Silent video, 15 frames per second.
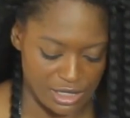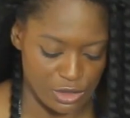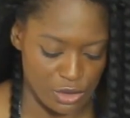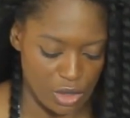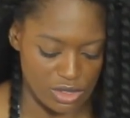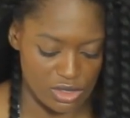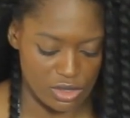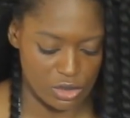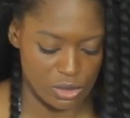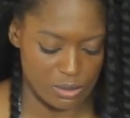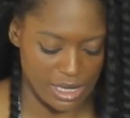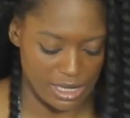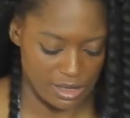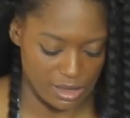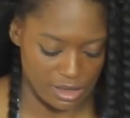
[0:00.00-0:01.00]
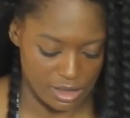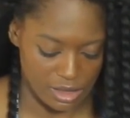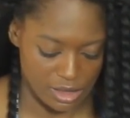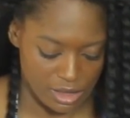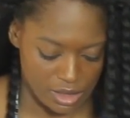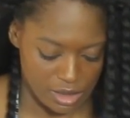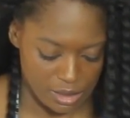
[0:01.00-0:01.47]
not too many
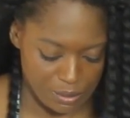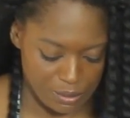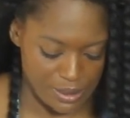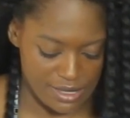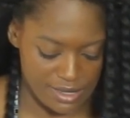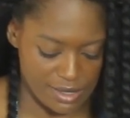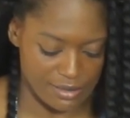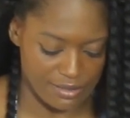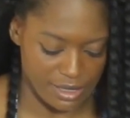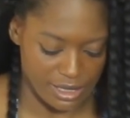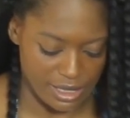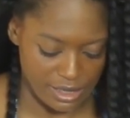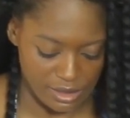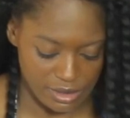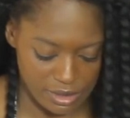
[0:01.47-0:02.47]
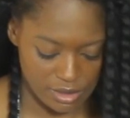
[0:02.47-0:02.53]
bits of onion.